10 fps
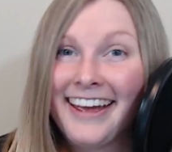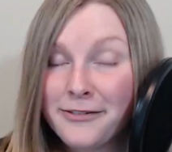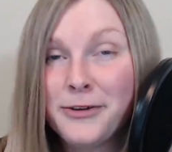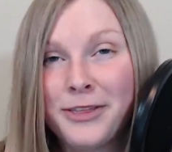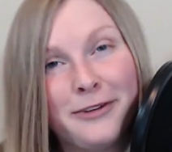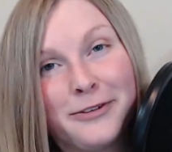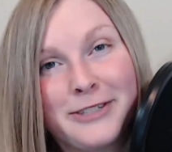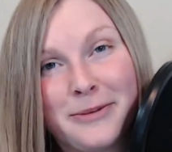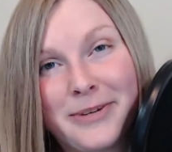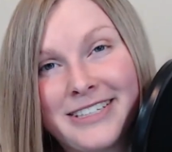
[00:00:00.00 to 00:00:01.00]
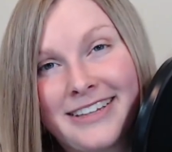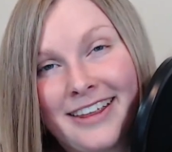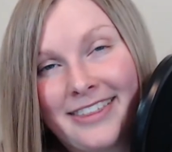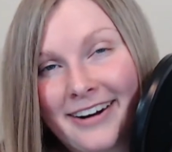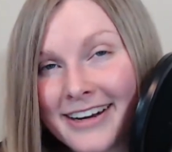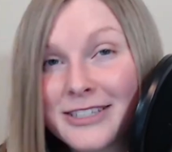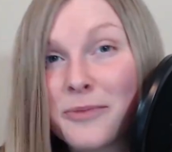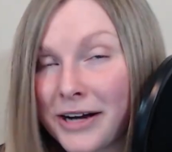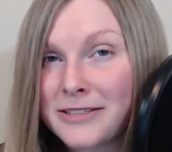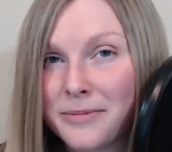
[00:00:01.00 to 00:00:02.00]
If you think for some reason that there is a
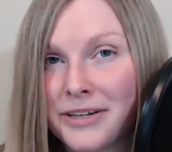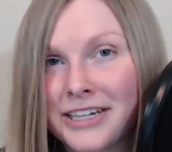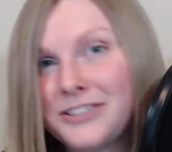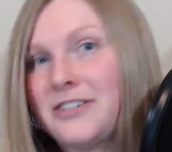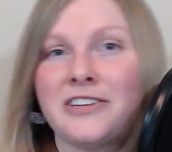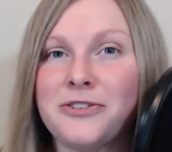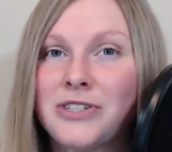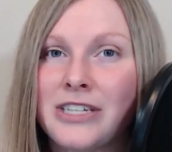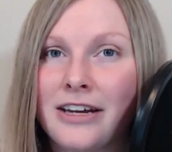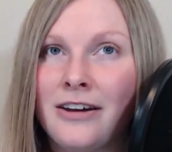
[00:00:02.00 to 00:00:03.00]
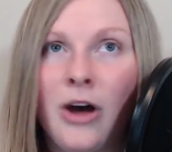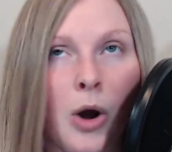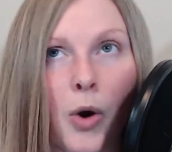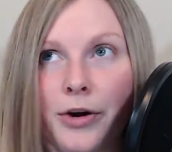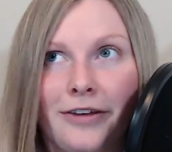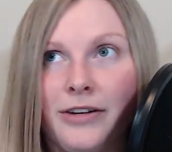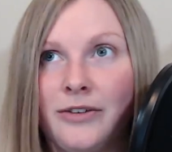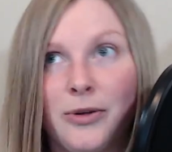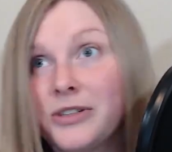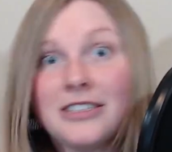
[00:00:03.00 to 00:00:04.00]
possibility she's interested, or even
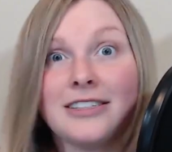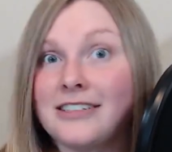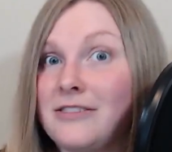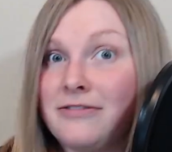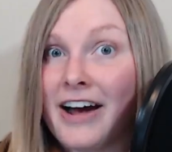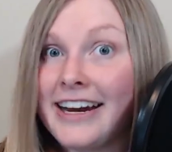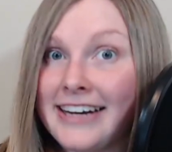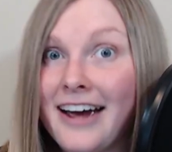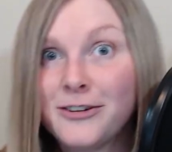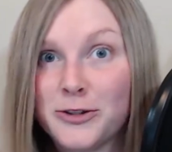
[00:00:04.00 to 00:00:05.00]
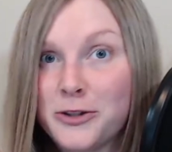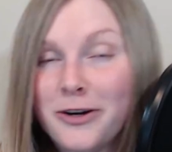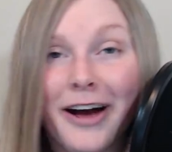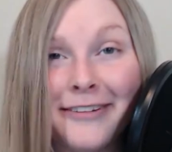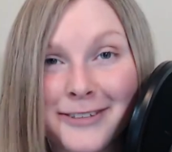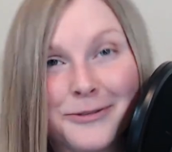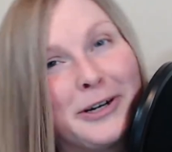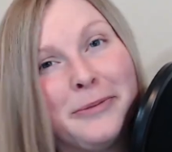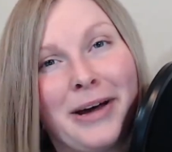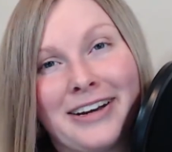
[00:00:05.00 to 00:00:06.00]
if you would just like to find out so you don't have to
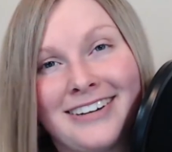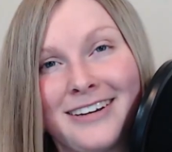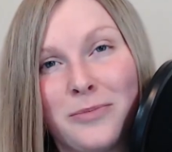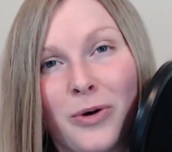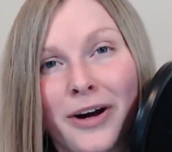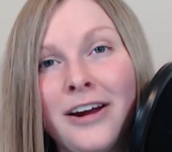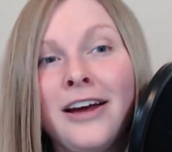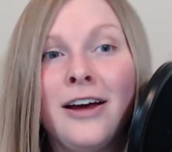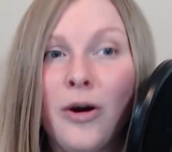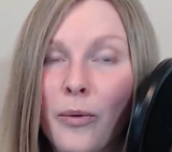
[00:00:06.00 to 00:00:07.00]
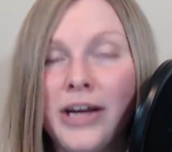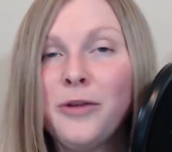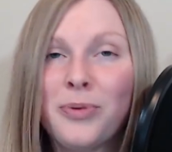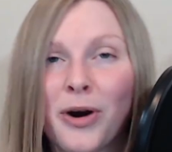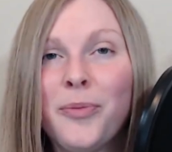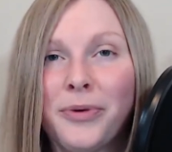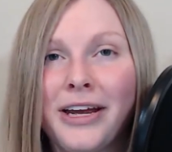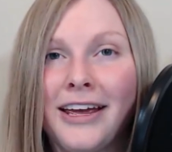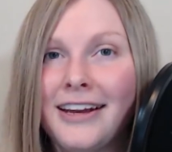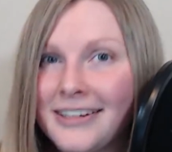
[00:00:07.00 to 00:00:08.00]
worry about it anymore, when
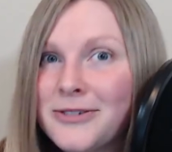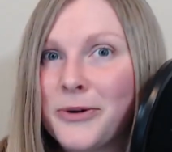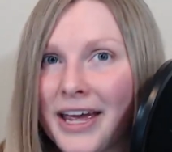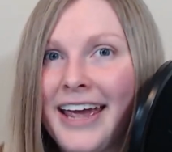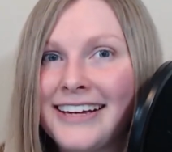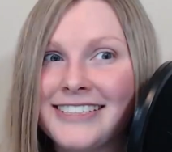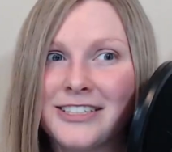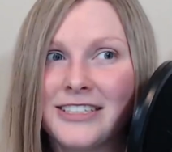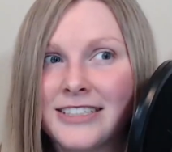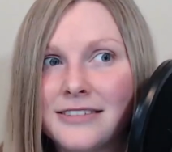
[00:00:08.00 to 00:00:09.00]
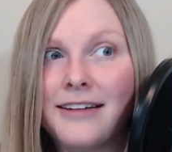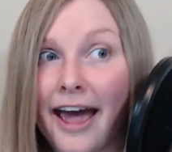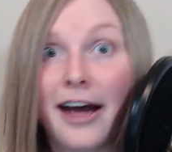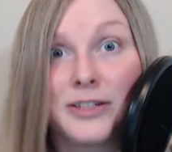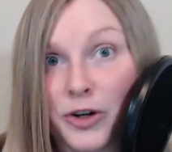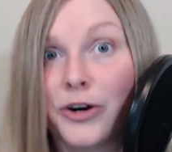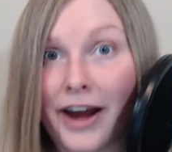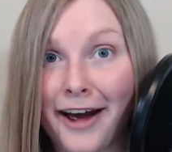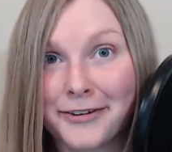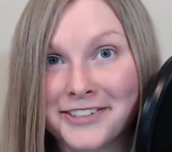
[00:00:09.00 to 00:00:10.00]
appropriate, it's okay to just ask her
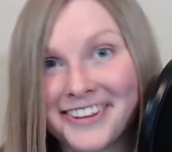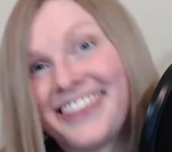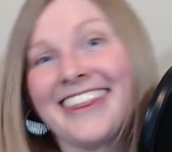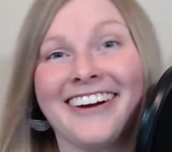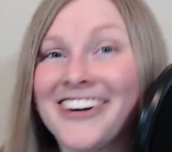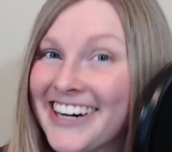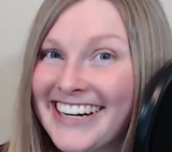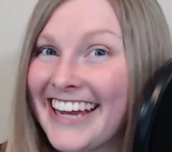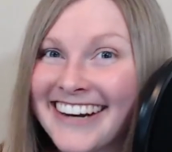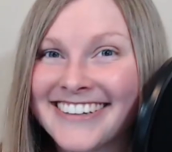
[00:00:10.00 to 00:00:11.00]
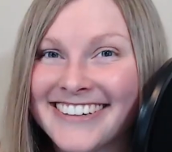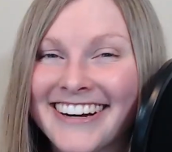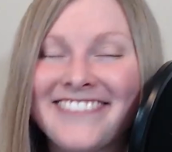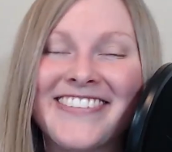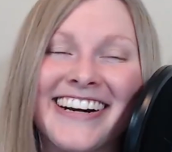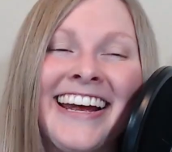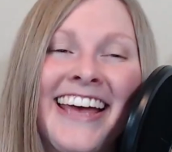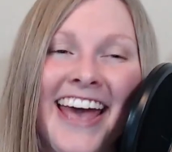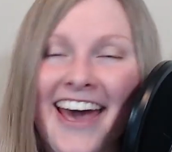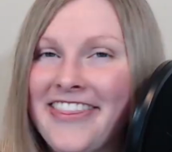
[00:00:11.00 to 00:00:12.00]
out or get her number,
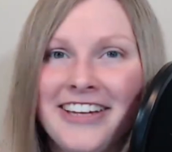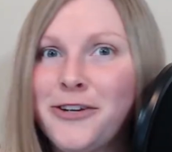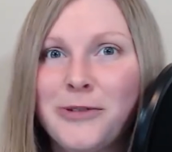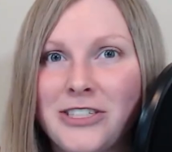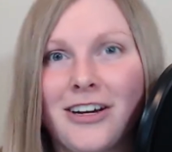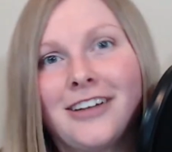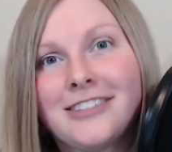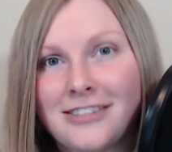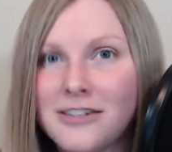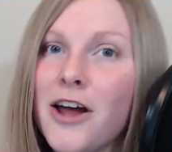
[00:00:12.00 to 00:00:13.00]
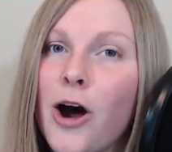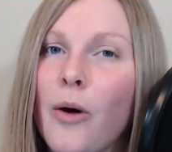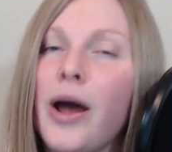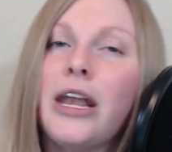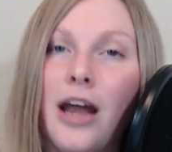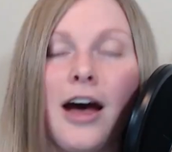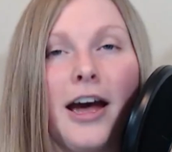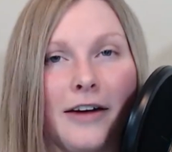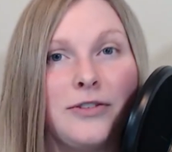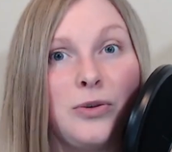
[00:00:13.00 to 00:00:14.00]
and then you would just know and not
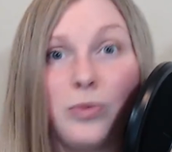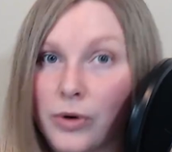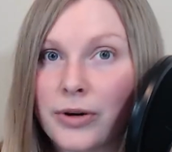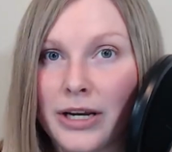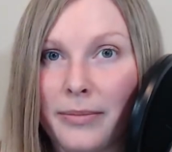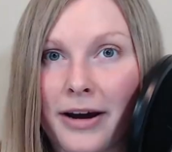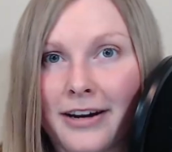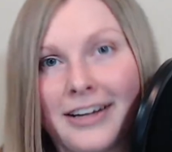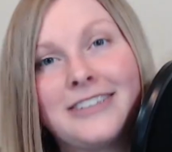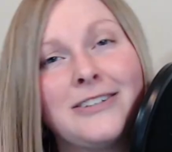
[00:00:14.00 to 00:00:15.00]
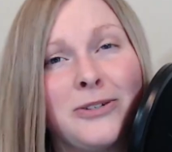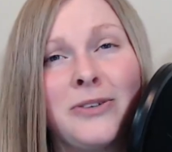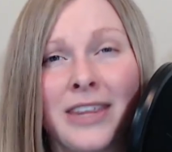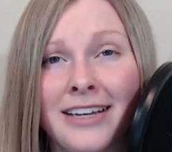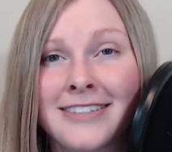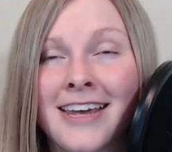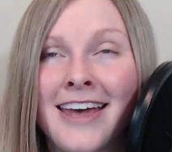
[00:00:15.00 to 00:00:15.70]
have to worry about it. Because the truth is,